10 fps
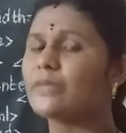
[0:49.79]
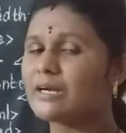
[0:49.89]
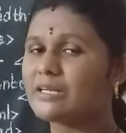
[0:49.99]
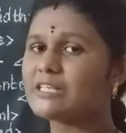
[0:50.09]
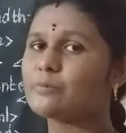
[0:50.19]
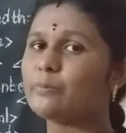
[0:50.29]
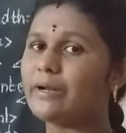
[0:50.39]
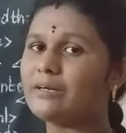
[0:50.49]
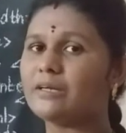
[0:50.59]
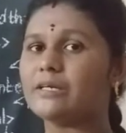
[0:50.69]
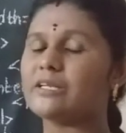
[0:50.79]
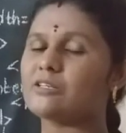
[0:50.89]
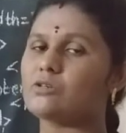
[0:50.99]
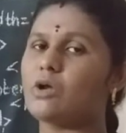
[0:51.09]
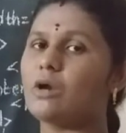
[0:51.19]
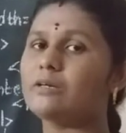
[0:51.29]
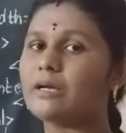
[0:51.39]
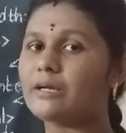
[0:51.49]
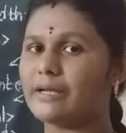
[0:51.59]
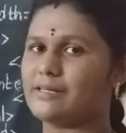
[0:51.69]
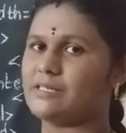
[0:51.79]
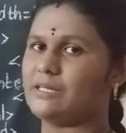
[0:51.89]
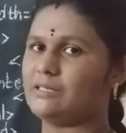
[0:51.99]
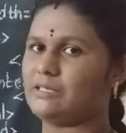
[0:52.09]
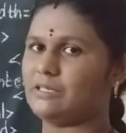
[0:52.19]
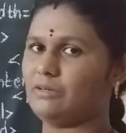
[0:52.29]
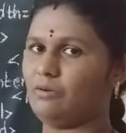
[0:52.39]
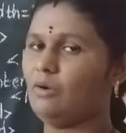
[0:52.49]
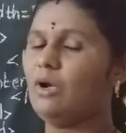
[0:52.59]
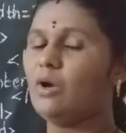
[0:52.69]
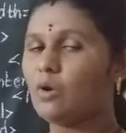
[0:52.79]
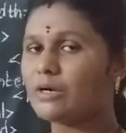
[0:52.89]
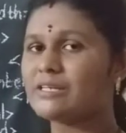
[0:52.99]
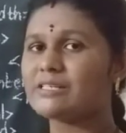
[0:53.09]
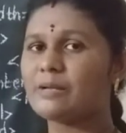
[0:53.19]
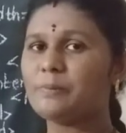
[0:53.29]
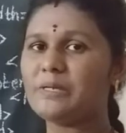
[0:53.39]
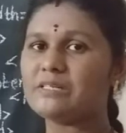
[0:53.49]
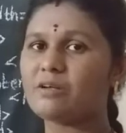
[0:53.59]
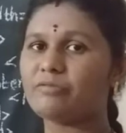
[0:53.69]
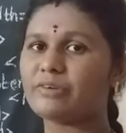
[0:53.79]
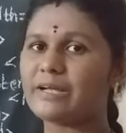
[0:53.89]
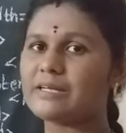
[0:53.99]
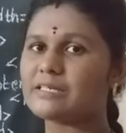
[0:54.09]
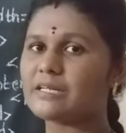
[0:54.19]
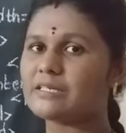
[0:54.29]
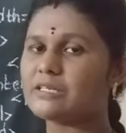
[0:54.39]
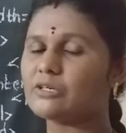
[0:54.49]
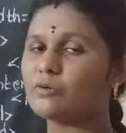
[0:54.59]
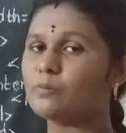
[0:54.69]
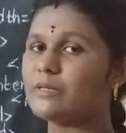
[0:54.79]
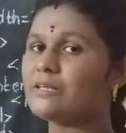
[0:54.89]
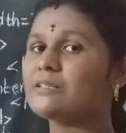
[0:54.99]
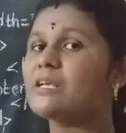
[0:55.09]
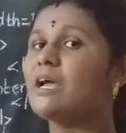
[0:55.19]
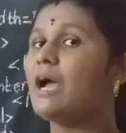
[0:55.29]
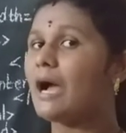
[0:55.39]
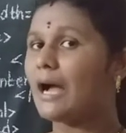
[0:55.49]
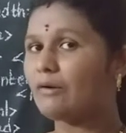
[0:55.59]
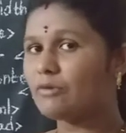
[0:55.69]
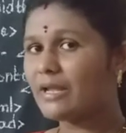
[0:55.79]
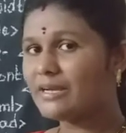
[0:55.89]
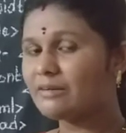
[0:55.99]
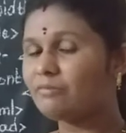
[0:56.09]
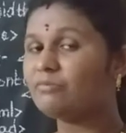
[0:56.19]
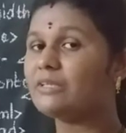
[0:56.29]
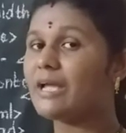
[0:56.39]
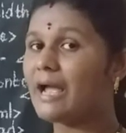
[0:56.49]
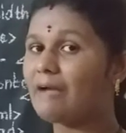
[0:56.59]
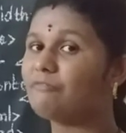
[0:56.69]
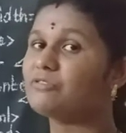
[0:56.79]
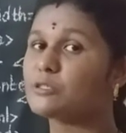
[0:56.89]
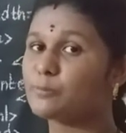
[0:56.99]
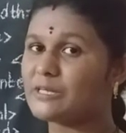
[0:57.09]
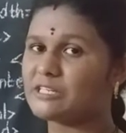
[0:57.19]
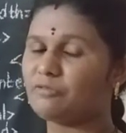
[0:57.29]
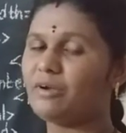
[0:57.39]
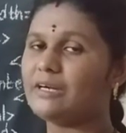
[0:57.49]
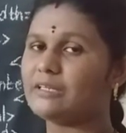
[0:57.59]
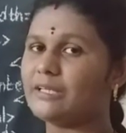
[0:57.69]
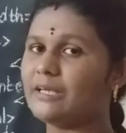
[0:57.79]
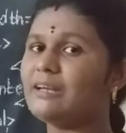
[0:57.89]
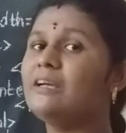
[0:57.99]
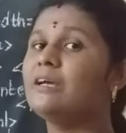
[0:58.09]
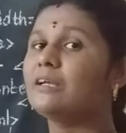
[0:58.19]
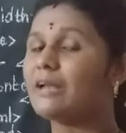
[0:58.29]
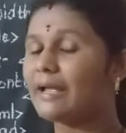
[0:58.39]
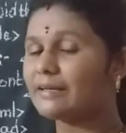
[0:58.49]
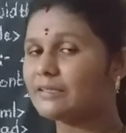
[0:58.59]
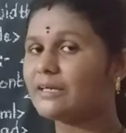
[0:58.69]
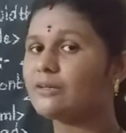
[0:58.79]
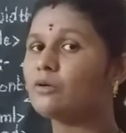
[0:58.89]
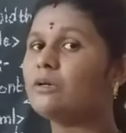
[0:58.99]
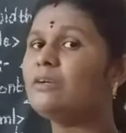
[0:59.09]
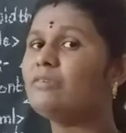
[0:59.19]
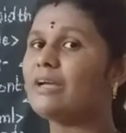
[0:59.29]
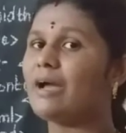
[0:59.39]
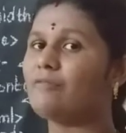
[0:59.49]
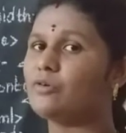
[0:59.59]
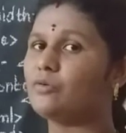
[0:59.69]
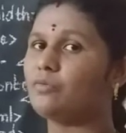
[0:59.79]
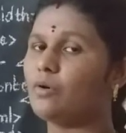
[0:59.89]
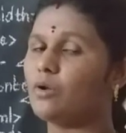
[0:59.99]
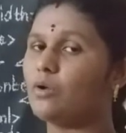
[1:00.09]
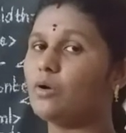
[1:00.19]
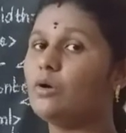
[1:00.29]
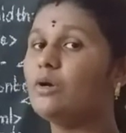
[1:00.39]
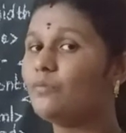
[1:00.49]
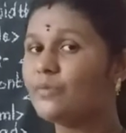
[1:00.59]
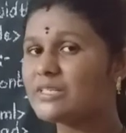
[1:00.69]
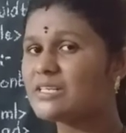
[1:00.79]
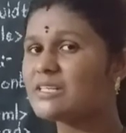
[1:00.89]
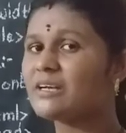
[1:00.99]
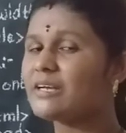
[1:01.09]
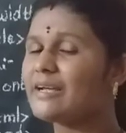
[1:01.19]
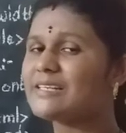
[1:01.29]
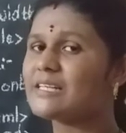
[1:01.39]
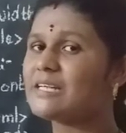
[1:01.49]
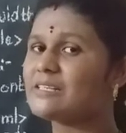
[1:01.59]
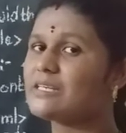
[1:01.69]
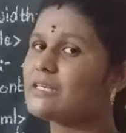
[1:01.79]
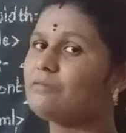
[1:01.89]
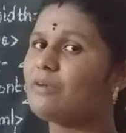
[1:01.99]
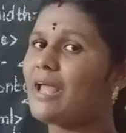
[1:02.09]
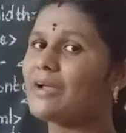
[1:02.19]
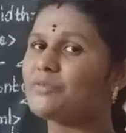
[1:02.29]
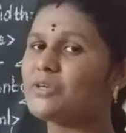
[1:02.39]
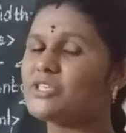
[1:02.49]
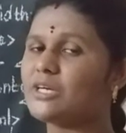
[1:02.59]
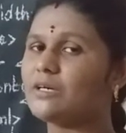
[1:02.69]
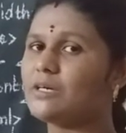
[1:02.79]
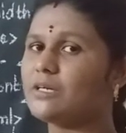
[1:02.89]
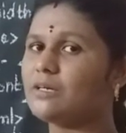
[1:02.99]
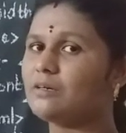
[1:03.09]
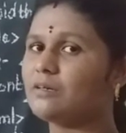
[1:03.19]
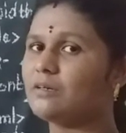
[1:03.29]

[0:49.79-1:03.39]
That is meant it is not a case sensitive. What is the means of case sensitive? Means how like they have specified there, like that only we have to follow. Which is a case sensitive language, children?